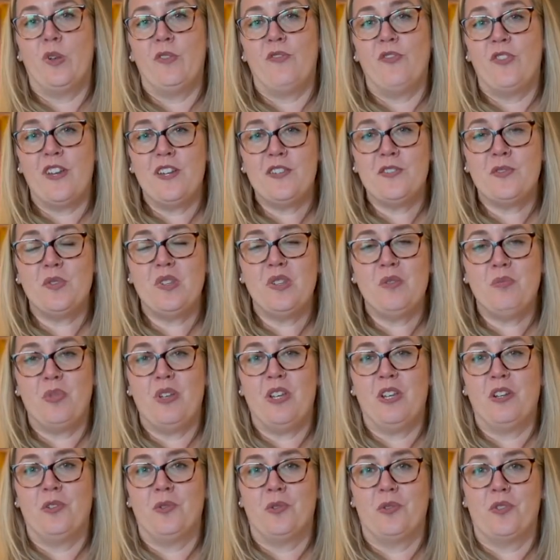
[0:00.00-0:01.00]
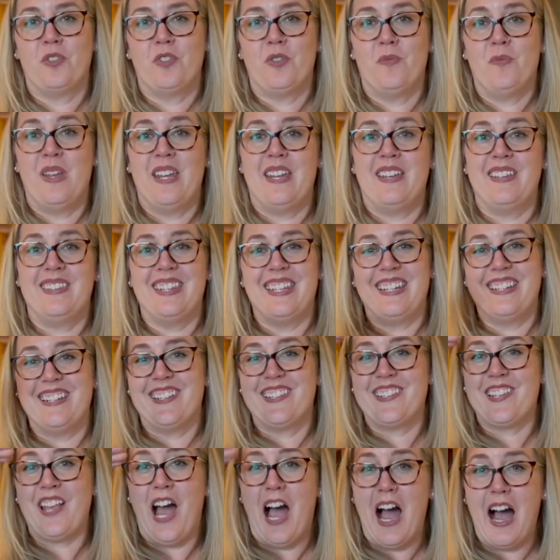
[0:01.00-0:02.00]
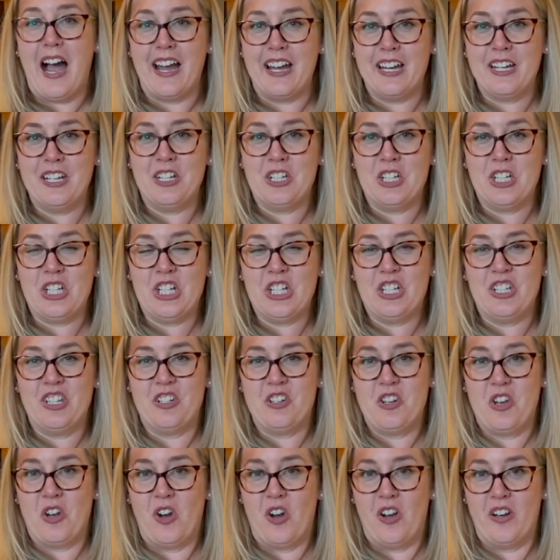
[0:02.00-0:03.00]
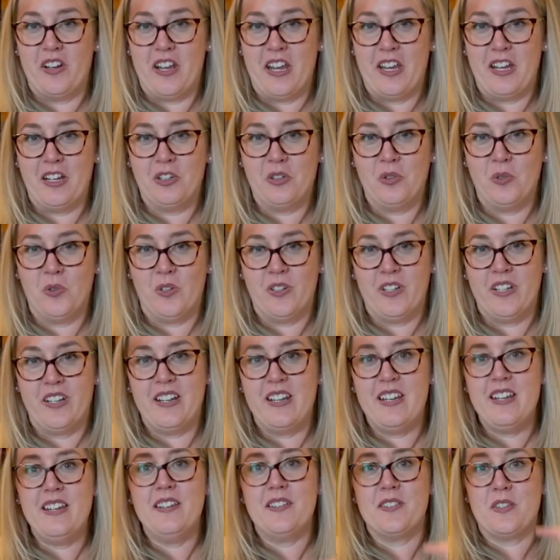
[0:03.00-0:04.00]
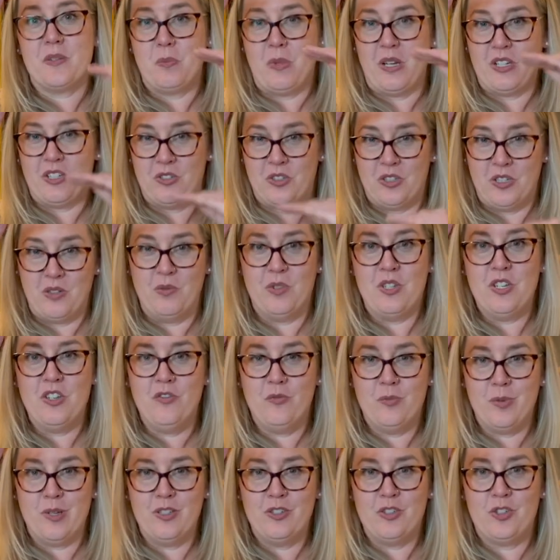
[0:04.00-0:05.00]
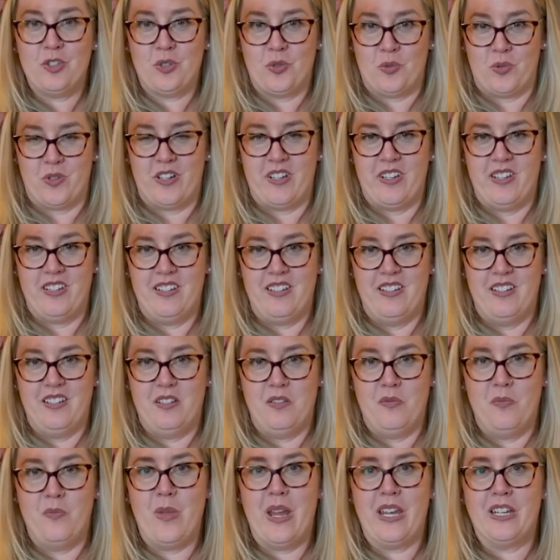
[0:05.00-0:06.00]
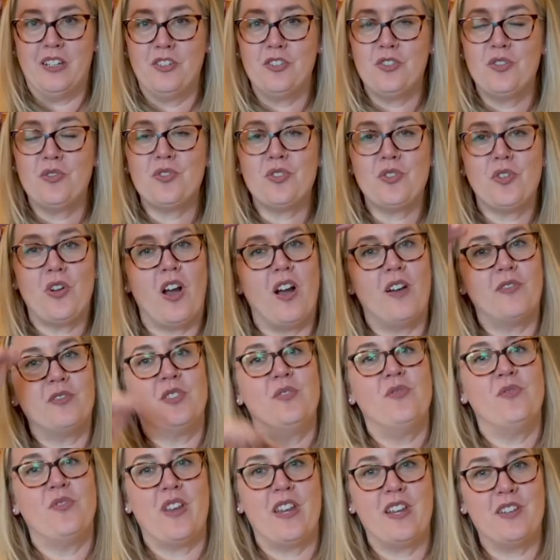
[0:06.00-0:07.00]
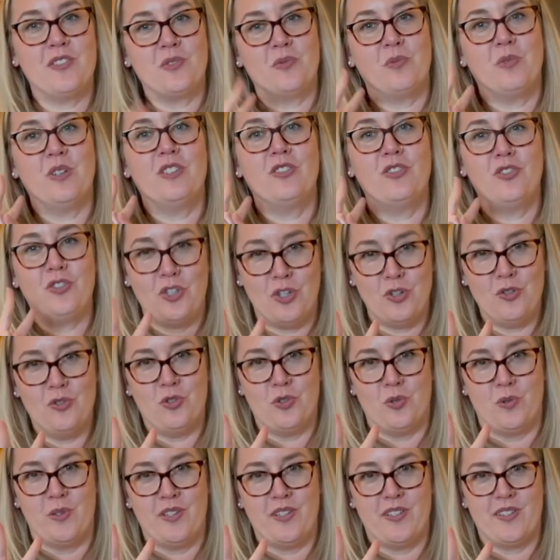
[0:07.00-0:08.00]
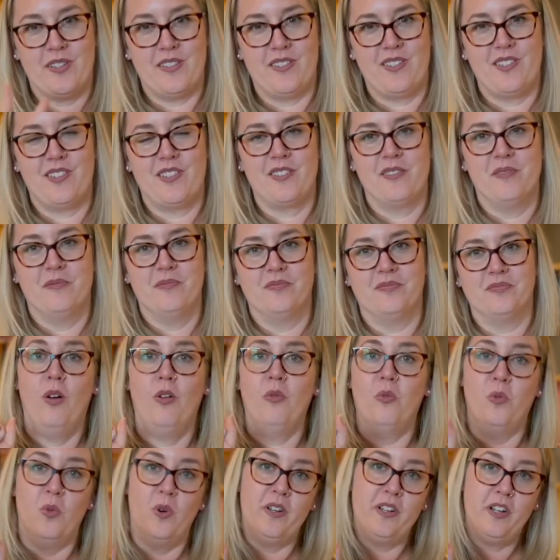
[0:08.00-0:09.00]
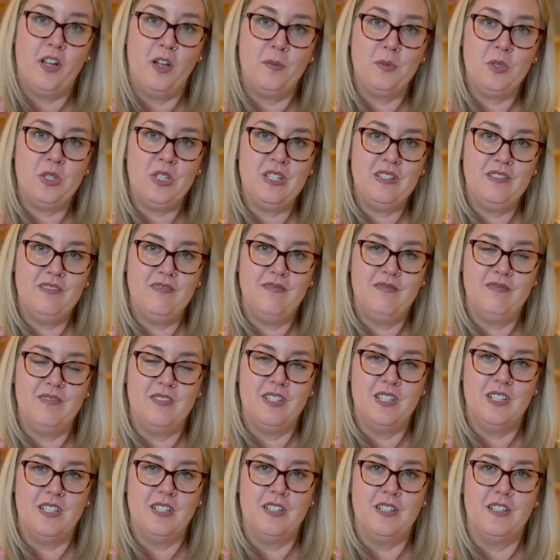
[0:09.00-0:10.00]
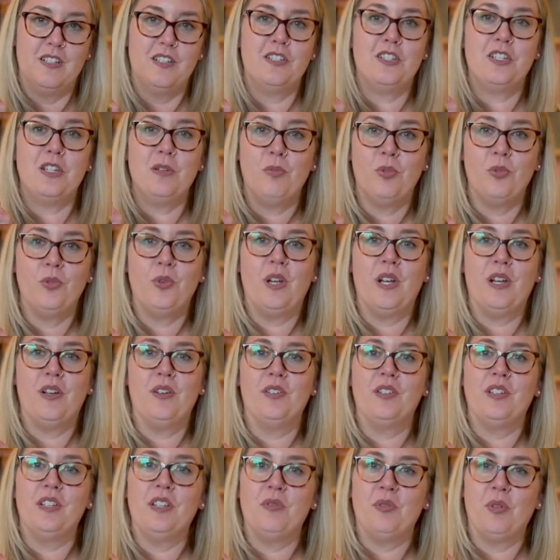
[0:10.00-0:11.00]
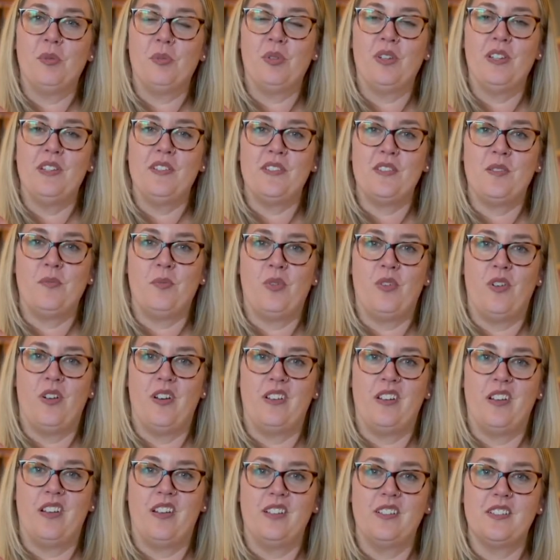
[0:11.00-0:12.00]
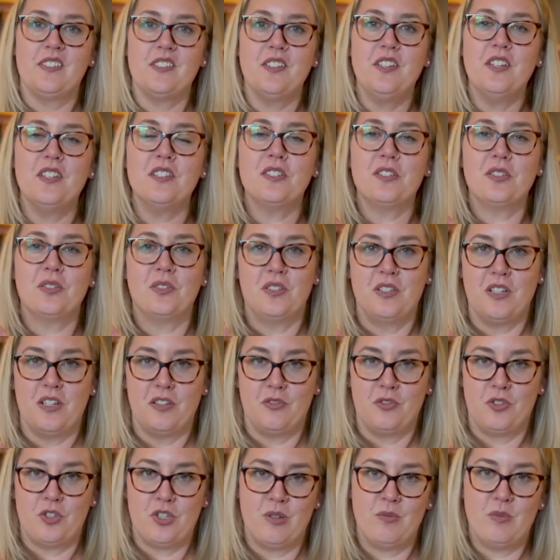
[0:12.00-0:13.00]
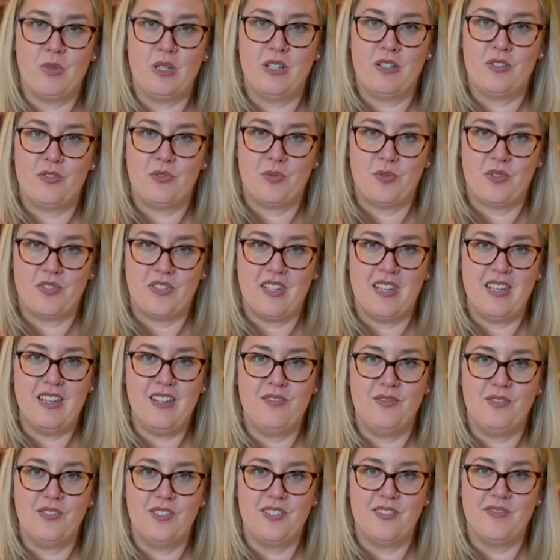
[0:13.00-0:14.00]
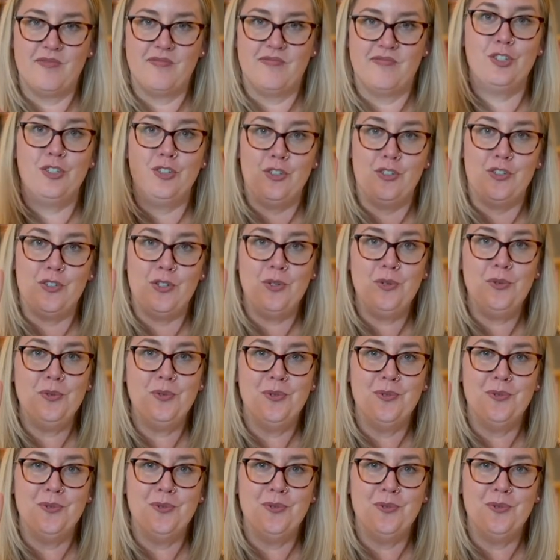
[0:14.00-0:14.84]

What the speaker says: faced with a pick order demand that is higher than your on-hand quantity, especially when you've been shorted, managers are often faced with two choices. One option, temporarily replace the product until another shipment is received. Two,